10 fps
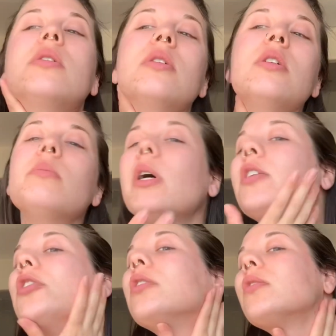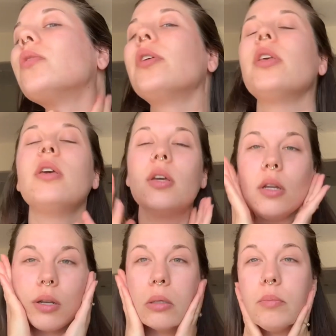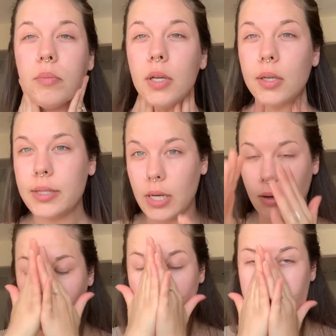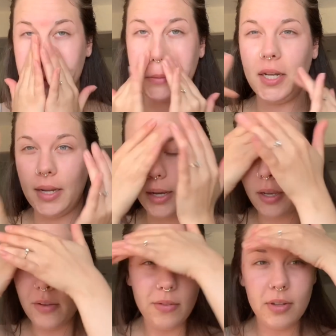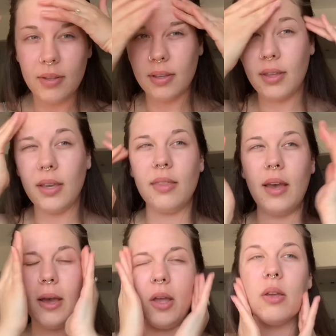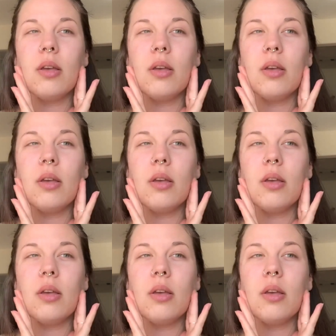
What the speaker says: I imagine it's really good. Bring it down onto my neck, everything like that.